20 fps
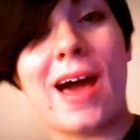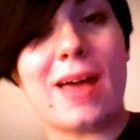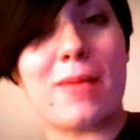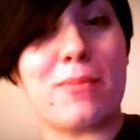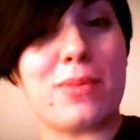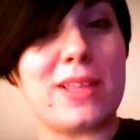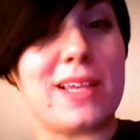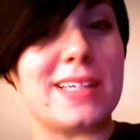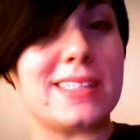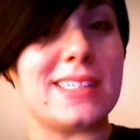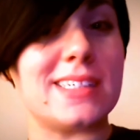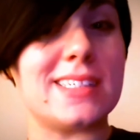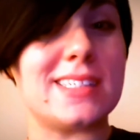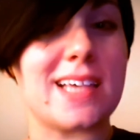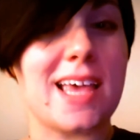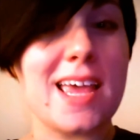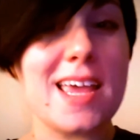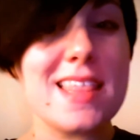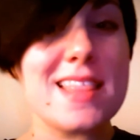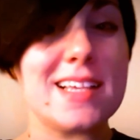I'm pleased to
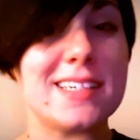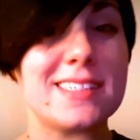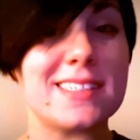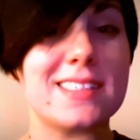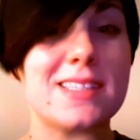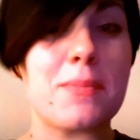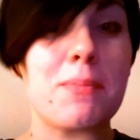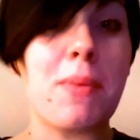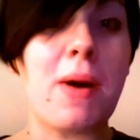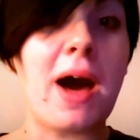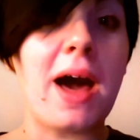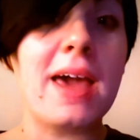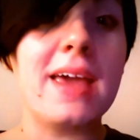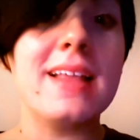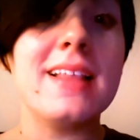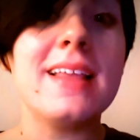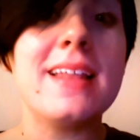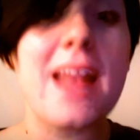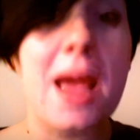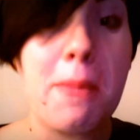say this is the
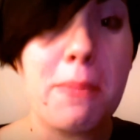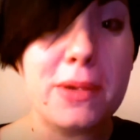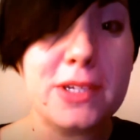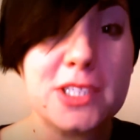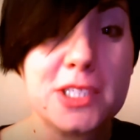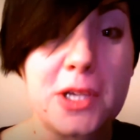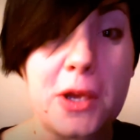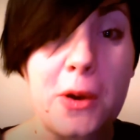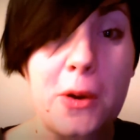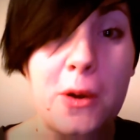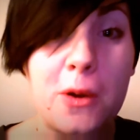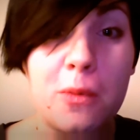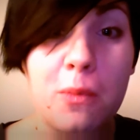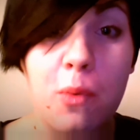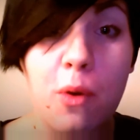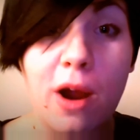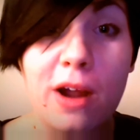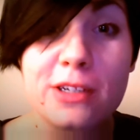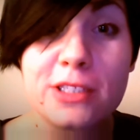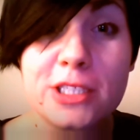pilot episode
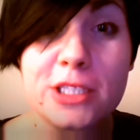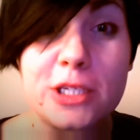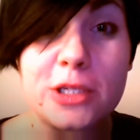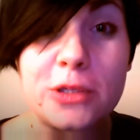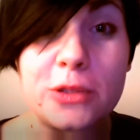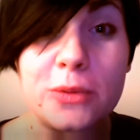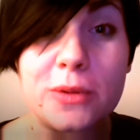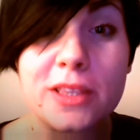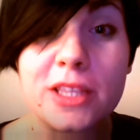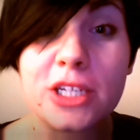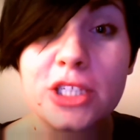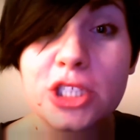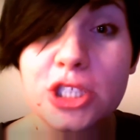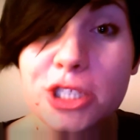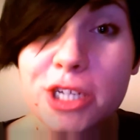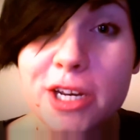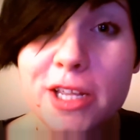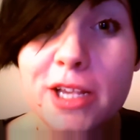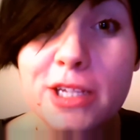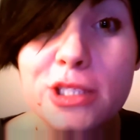brought to you in the
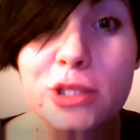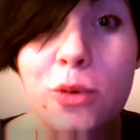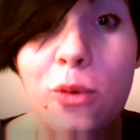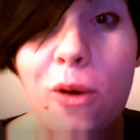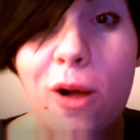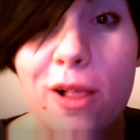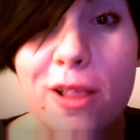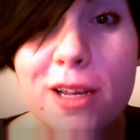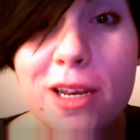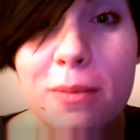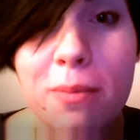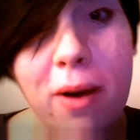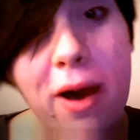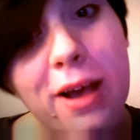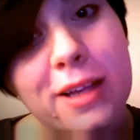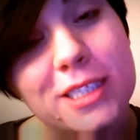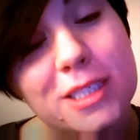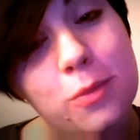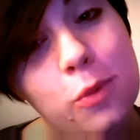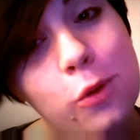shittiest quality
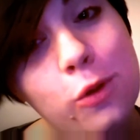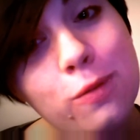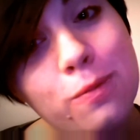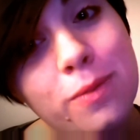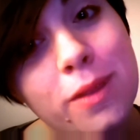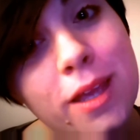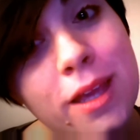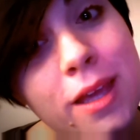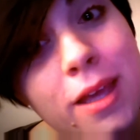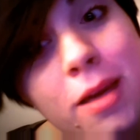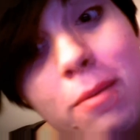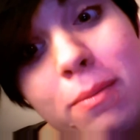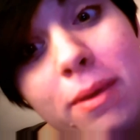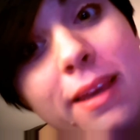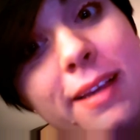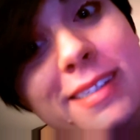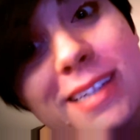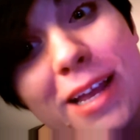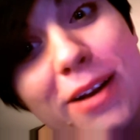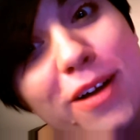possible
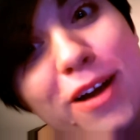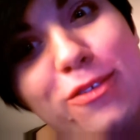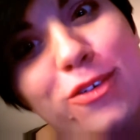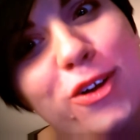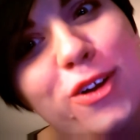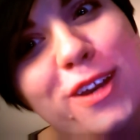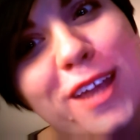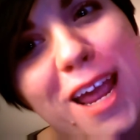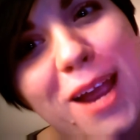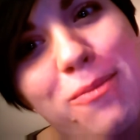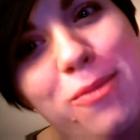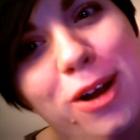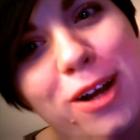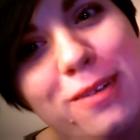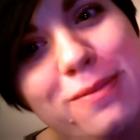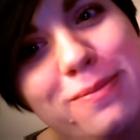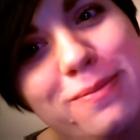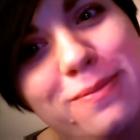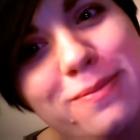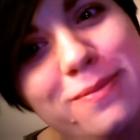because I don't have a good
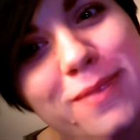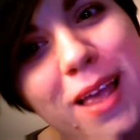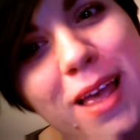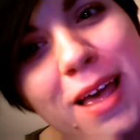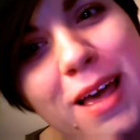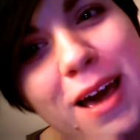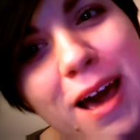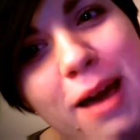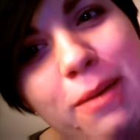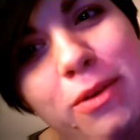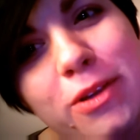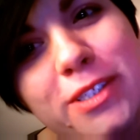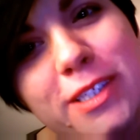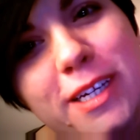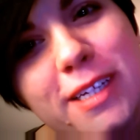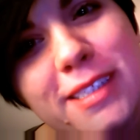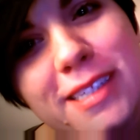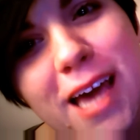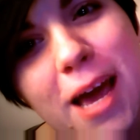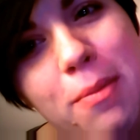camera. I'm
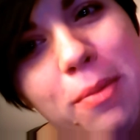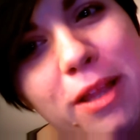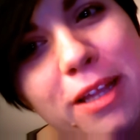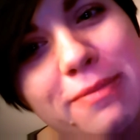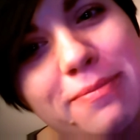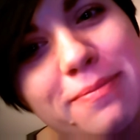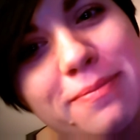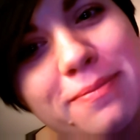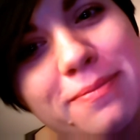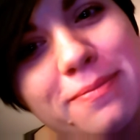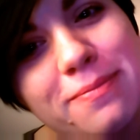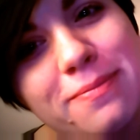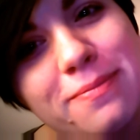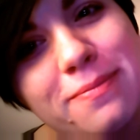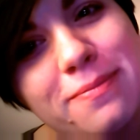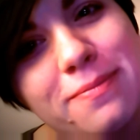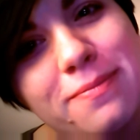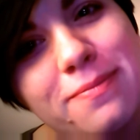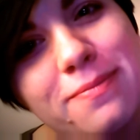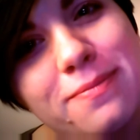using a tablet.
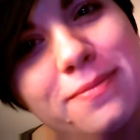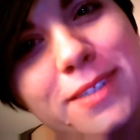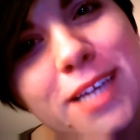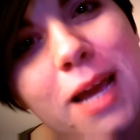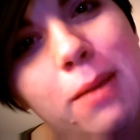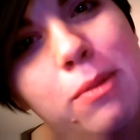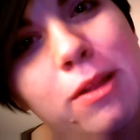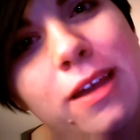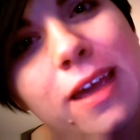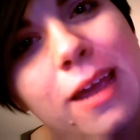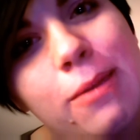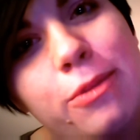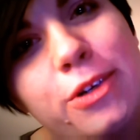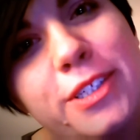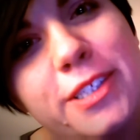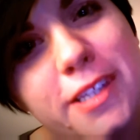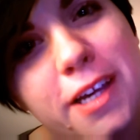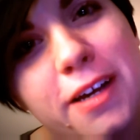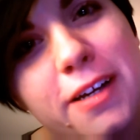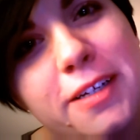Tablet
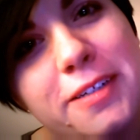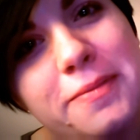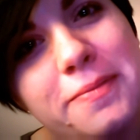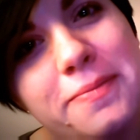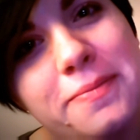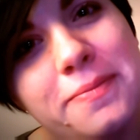cameras suck.